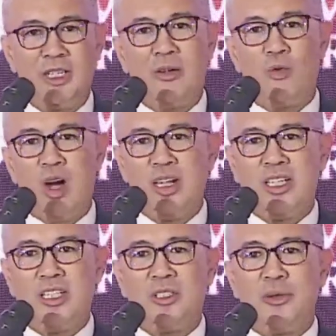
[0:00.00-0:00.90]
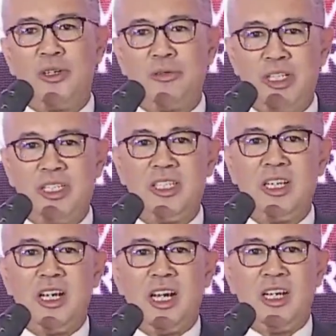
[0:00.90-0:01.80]
One is to increase
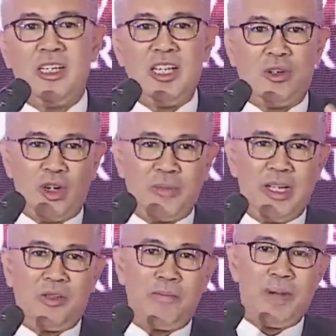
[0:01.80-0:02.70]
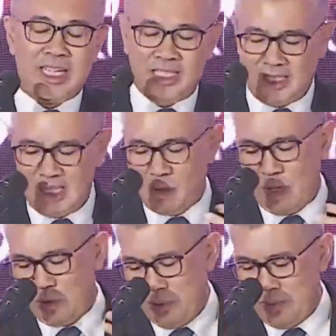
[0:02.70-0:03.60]
the economic complexity.
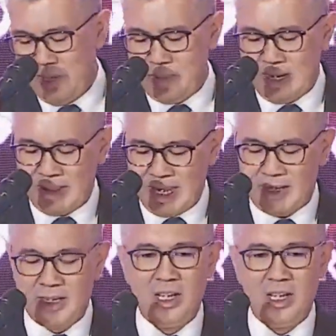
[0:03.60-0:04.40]
What do we mean by that?